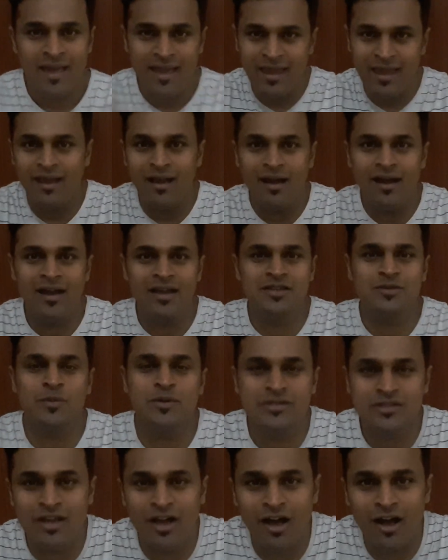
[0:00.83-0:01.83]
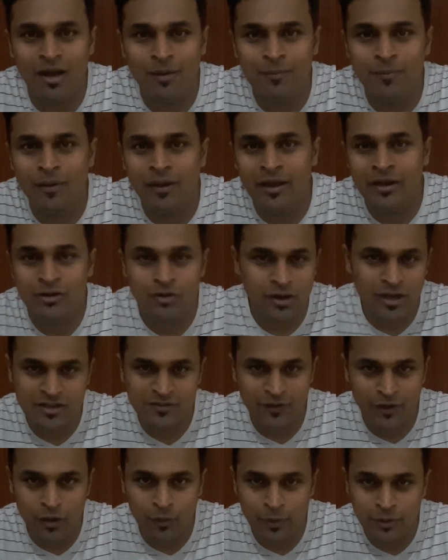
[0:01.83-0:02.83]
Hey guys, what's up? In
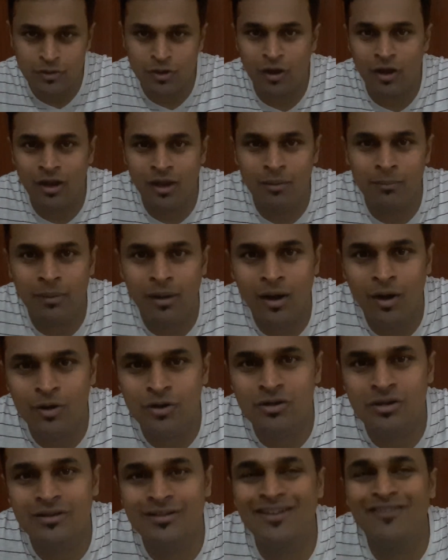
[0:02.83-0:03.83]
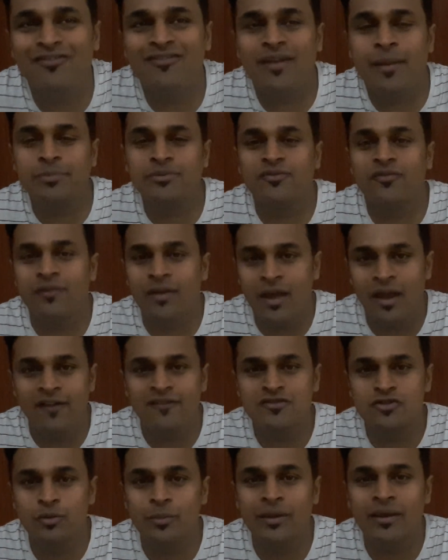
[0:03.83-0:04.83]
today's video, we're talking about different types of
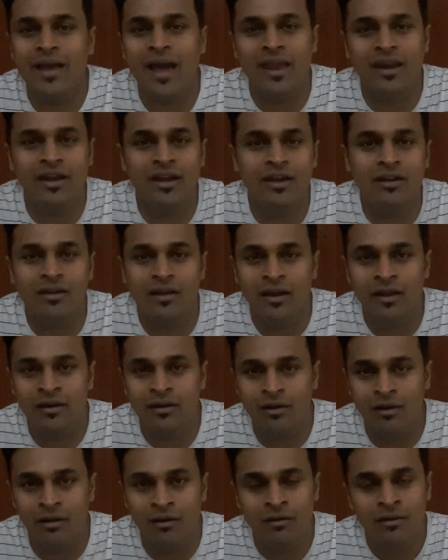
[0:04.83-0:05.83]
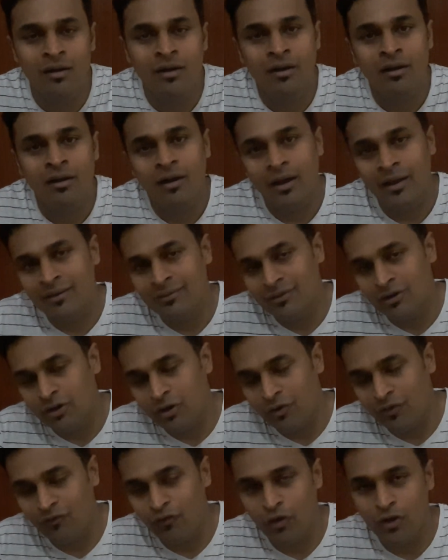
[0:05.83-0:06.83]
knives to be carried in and
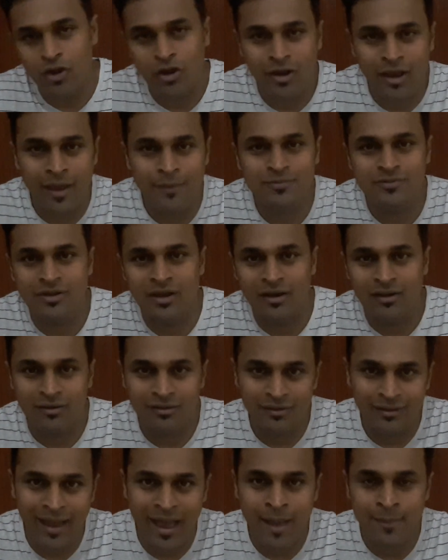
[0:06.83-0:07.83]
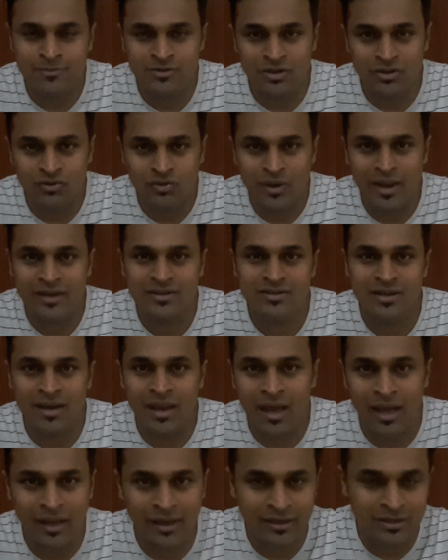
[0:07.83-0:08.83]
during for your camps and treks
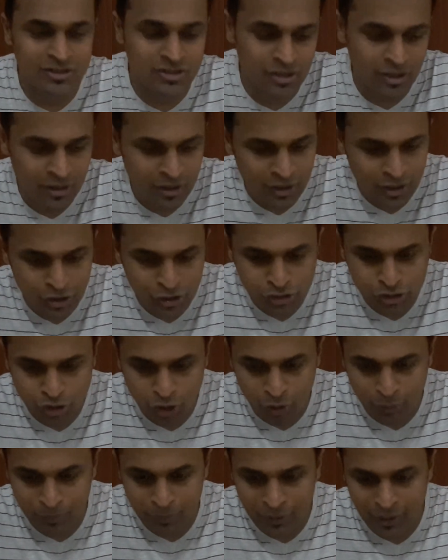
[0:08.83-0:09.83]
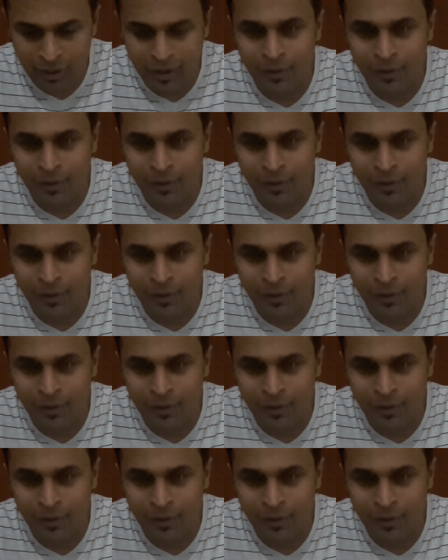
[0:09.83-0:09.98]
and hikes. So